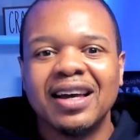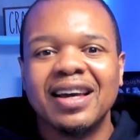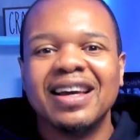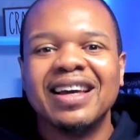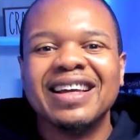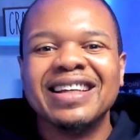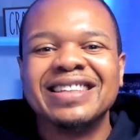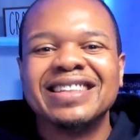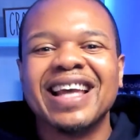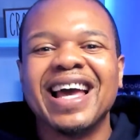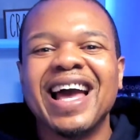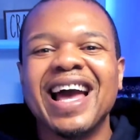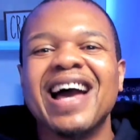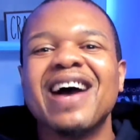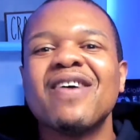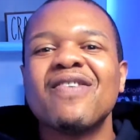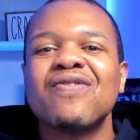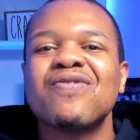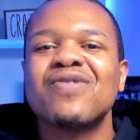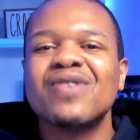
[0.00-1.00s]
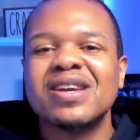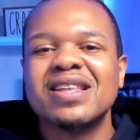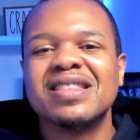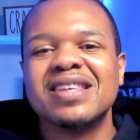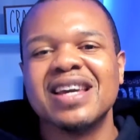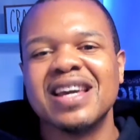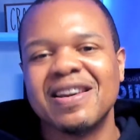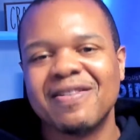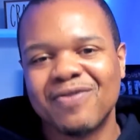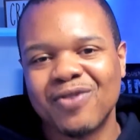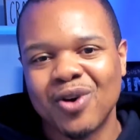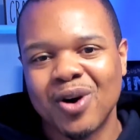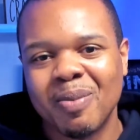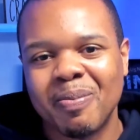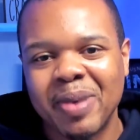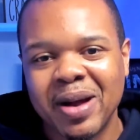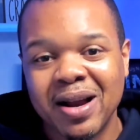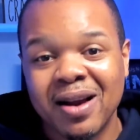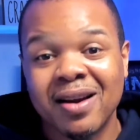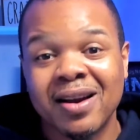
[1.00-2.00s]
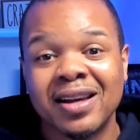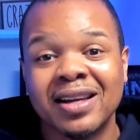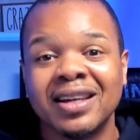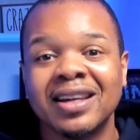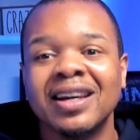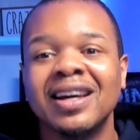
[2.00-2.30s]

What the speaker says: is everything for a parent